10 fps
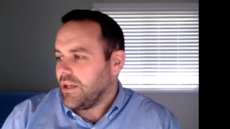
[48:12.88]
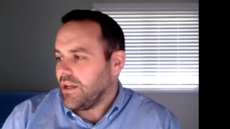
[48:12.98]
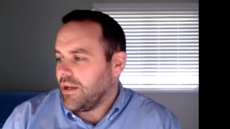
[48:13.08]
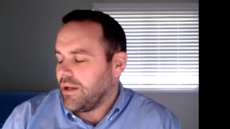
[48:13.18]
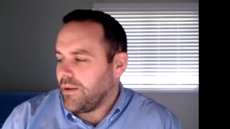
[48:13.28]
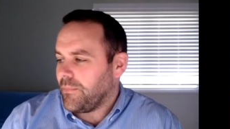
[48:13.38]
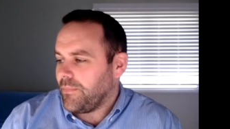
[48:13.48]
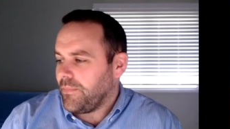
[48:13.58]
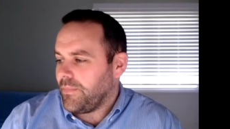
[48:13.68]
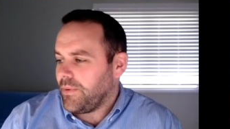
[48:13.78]
Um,
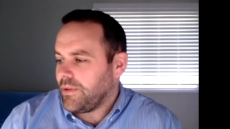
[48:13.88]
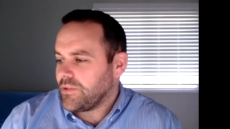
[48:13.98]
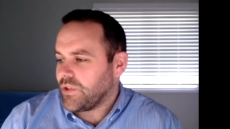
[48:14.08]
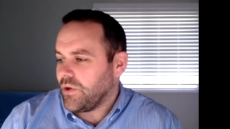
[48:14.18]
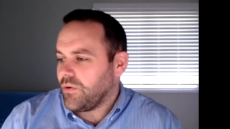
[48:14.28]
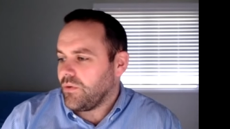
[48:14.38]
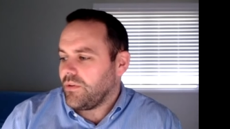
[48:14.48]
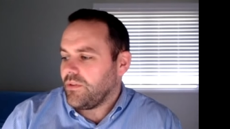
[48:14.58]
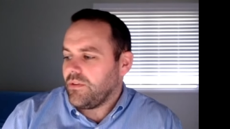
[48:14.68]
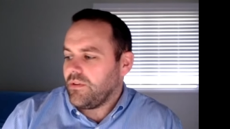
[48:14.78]
so
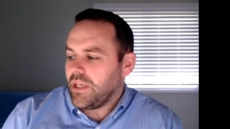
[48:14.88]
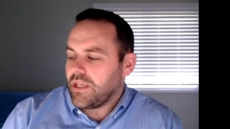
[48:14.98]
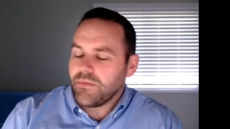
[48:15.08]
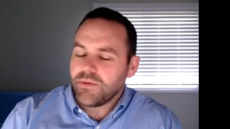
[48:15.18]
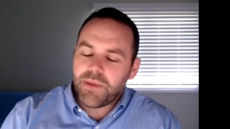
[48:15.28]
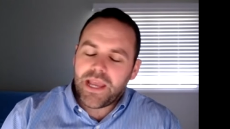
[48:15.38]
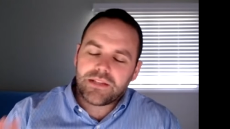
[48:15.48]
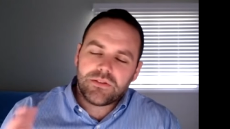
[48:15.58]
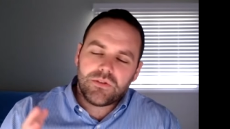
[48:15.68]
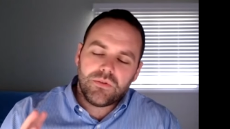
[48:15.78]
it comes
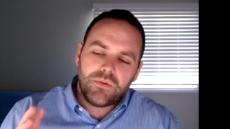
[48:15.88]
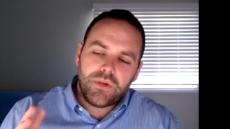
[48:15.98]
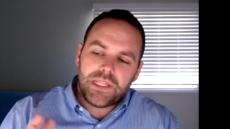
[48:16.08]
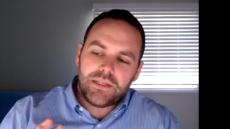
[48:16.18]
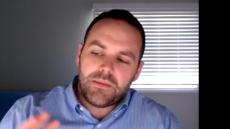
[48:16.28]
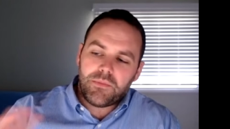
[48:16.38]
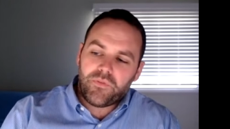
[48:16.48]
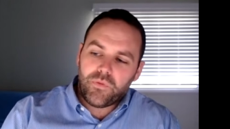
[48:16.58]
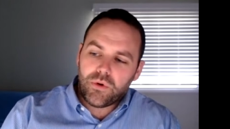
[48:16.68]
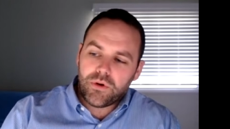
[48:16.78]
back to, and, and
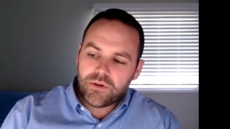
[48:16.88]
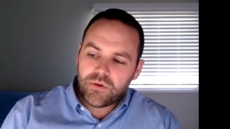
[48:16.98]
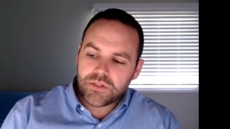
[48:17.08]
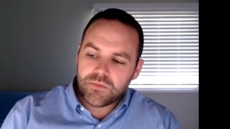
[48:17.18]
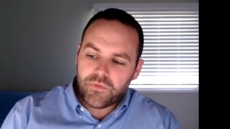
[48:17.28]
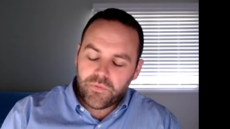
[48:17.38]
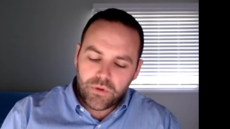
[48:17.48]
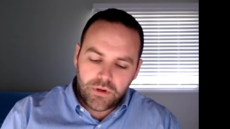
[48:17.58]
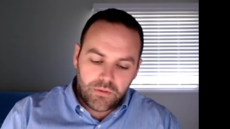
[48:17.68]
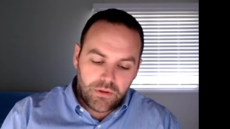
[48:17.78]
before, the question
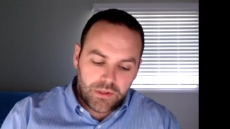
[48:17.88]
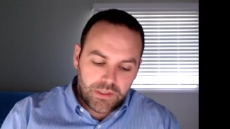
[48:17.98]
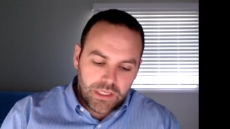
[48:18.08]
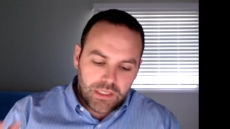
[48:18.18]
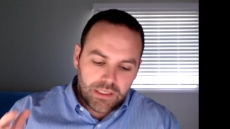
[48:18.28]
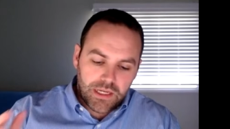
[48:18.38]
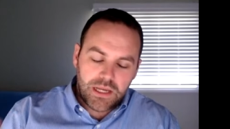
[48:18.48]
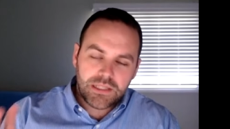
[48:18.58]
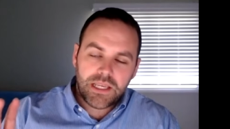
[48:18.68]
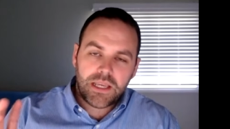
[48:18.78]
before,
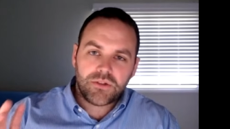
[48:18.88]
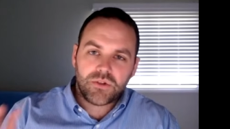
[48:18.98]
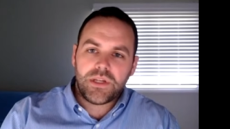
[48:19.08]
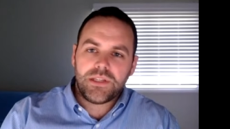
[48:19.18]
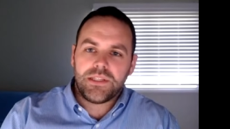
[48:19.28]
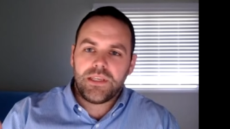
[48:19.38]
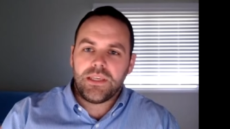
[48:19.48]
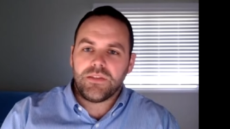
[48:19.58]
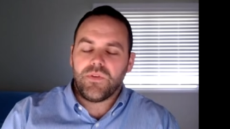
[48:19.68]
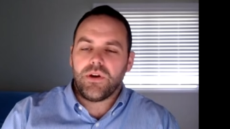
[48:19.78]
contact tracing
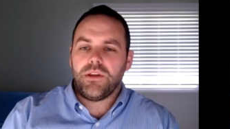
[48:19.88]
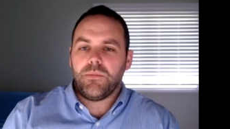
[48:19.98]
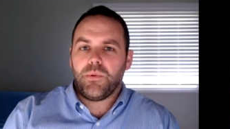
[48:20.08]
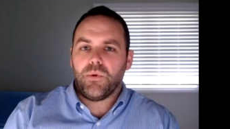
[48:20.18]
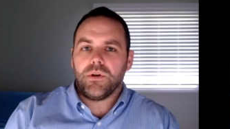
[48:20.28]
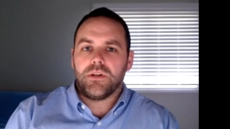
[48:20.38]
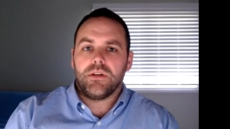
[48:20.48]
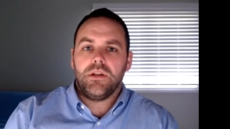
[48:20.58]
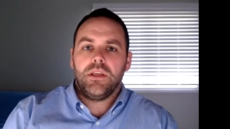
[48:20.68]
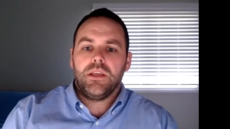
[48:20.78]
is very important.
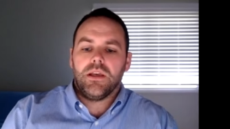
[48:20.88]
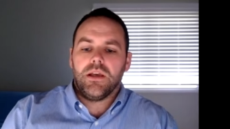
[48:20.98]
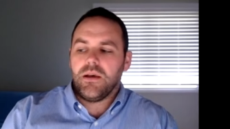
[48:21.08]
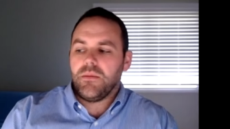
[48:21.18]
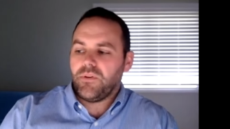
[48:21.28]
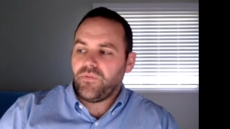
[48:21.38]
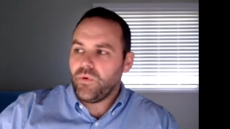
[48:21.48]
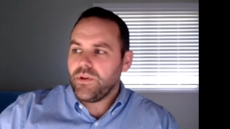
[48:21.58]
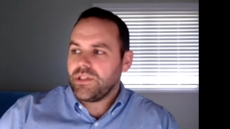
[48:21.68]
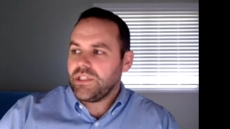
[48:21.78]
Um,
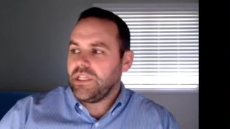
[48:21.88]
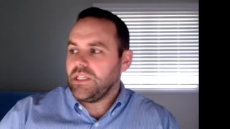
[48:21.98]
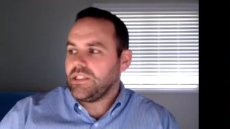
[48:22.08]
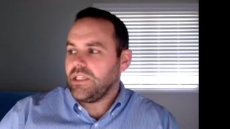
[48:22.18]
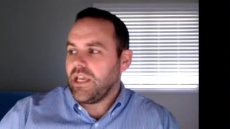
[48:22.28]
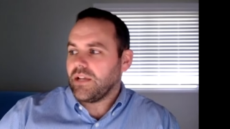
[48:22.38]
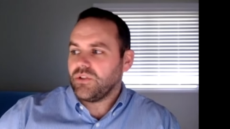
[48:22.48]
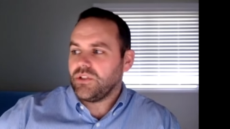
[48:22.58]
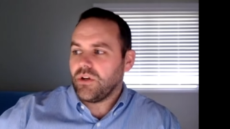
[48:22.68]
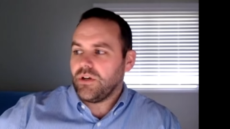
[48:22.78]
before the CDC
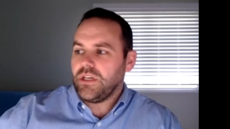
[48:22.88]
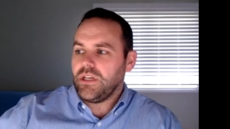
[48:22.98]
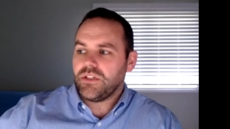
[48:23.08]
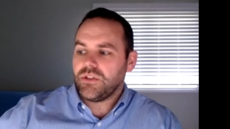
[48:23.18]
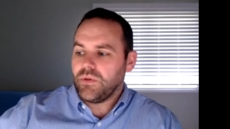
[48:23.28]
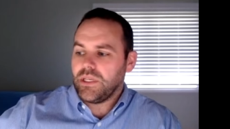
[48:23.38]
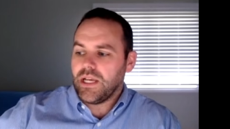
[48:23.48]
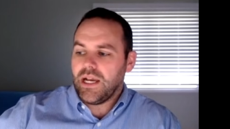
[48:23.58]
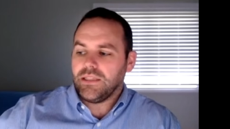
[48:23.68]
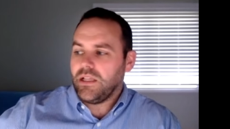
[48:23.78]
actually started issuing
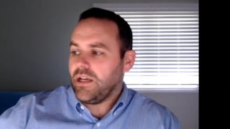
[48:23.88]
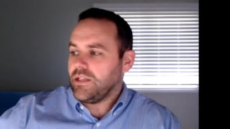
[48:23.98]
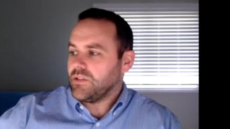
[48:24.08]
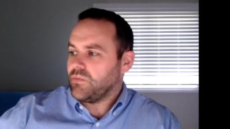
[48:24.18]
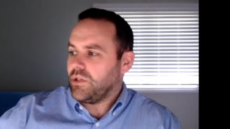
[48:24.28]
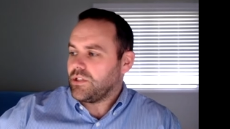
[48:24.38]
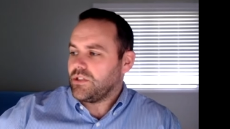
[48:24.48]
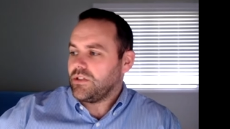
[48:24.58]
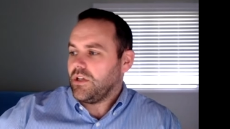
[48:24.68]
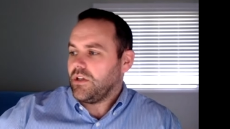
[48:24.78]
guidelines, which